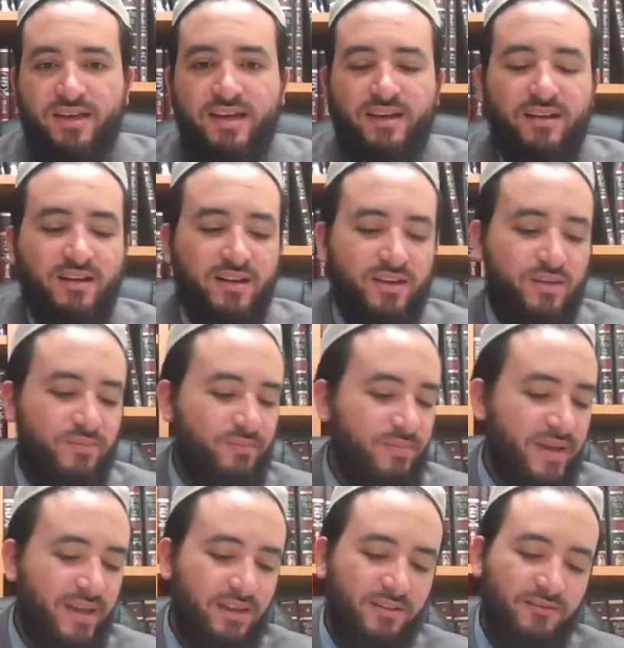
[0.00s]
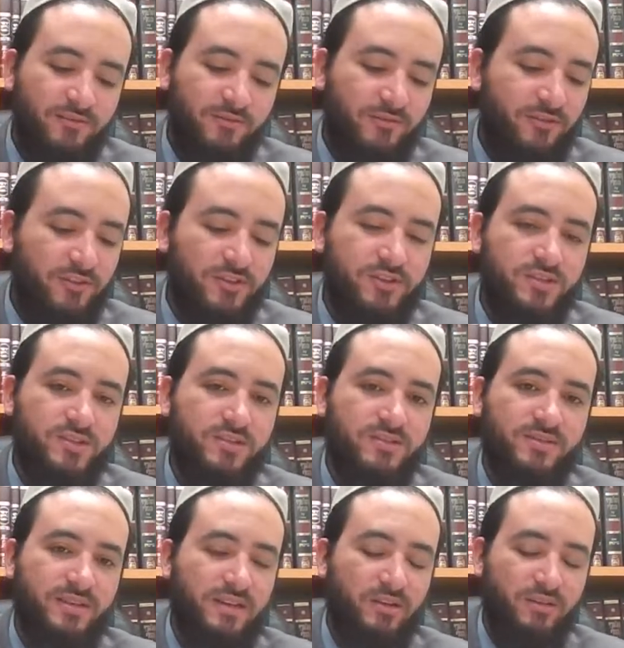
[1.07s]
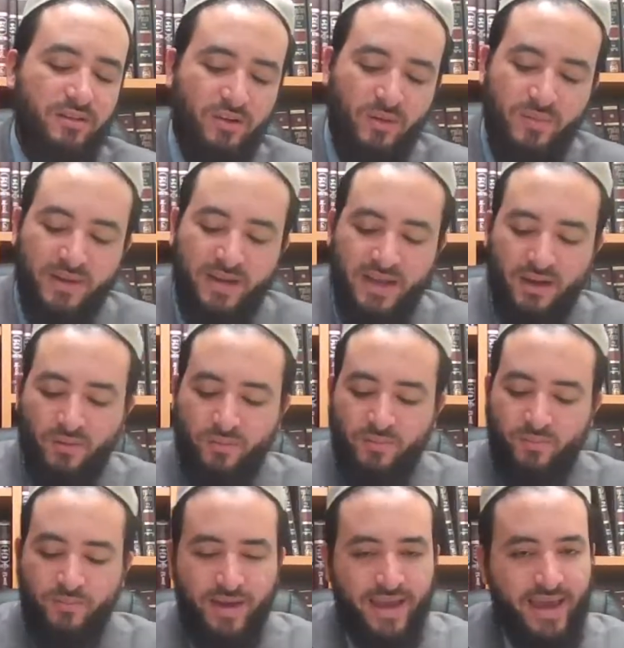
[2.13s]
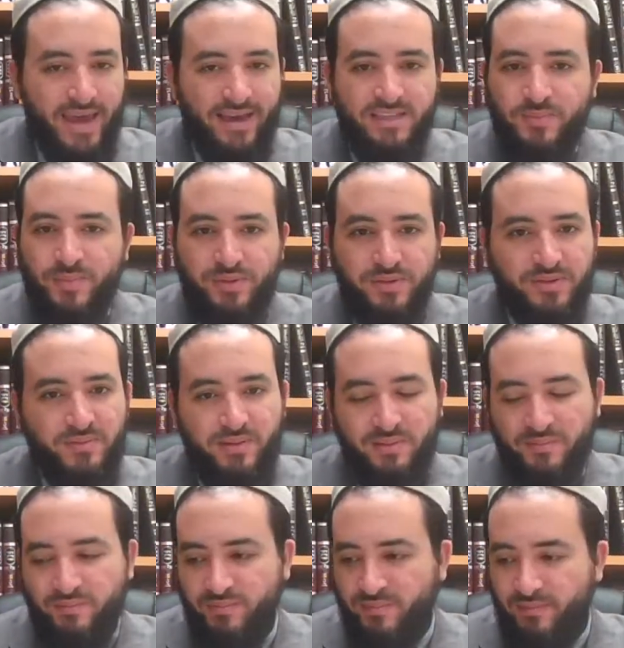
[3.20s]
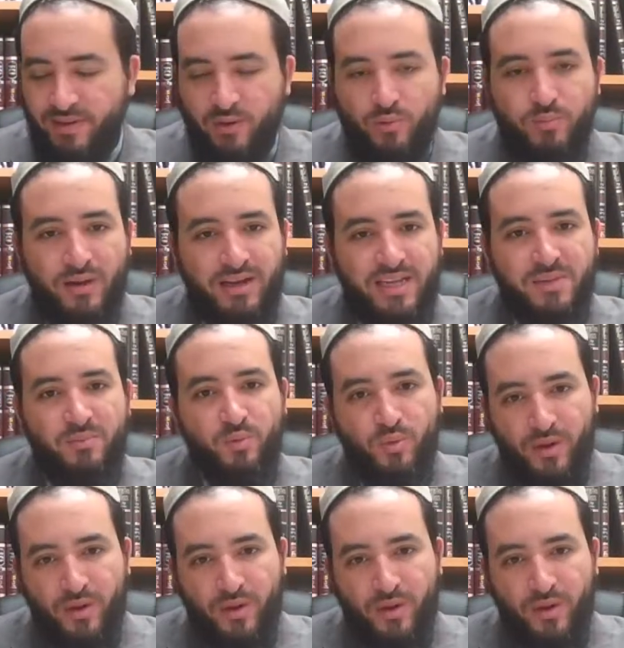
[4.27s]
many versions, that coming out by experts, by Mekubalim,